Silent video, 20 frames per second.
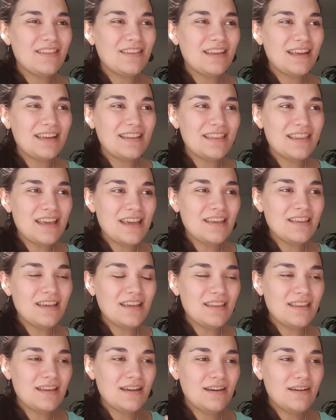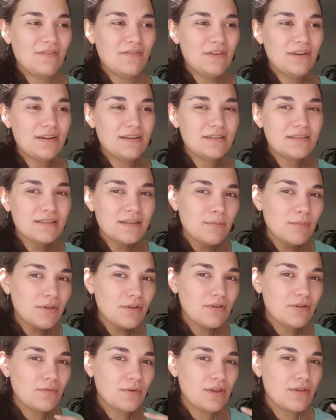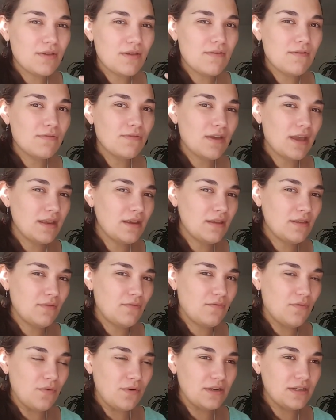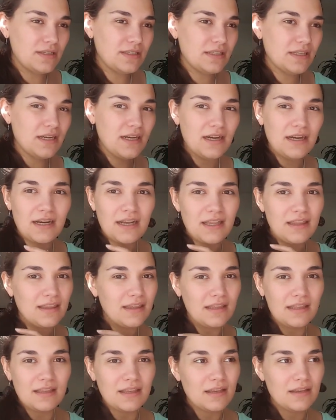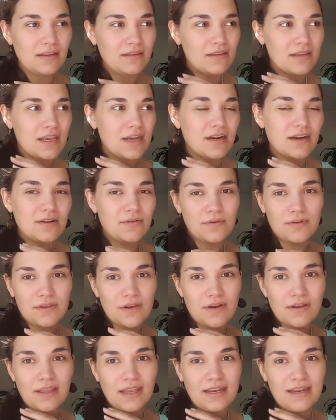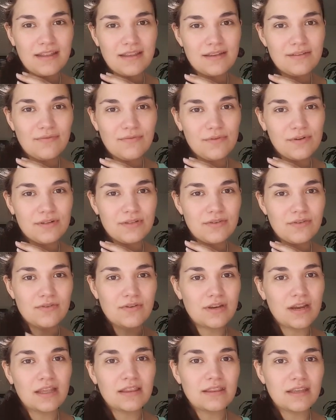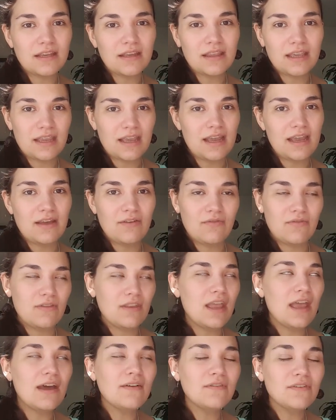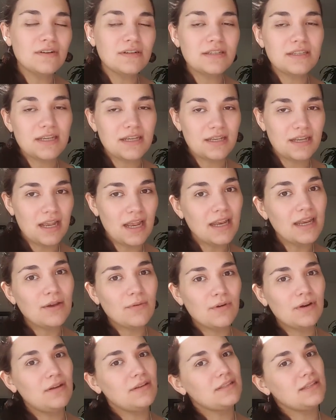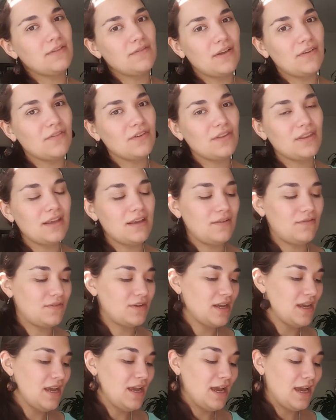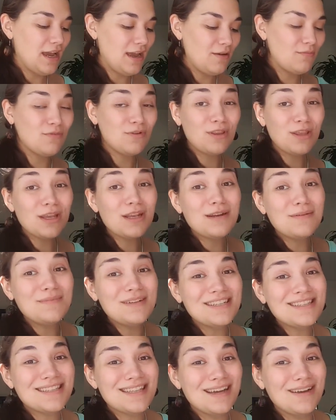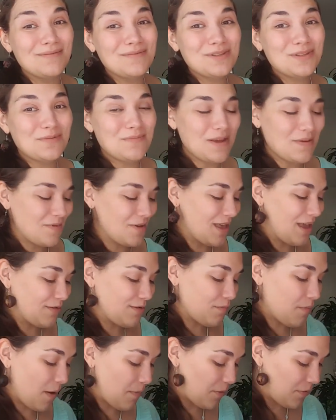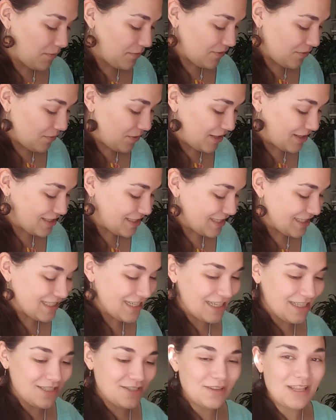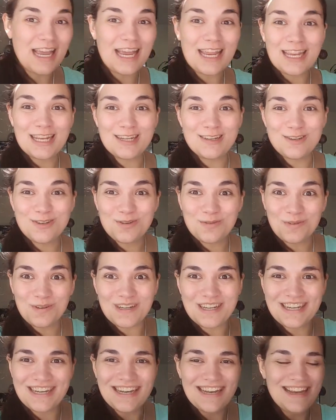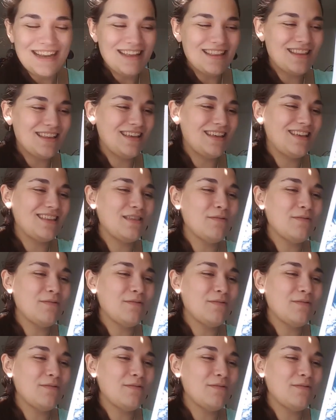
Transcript: I think that they're very similar in what you can find in the forest there. And here in North Carolina, these forests are nothing like I have ever seen anywhere else I've ever lived. I am really gonna miss them. So maybe I'll have to pop over to Washington so that I can enjoy the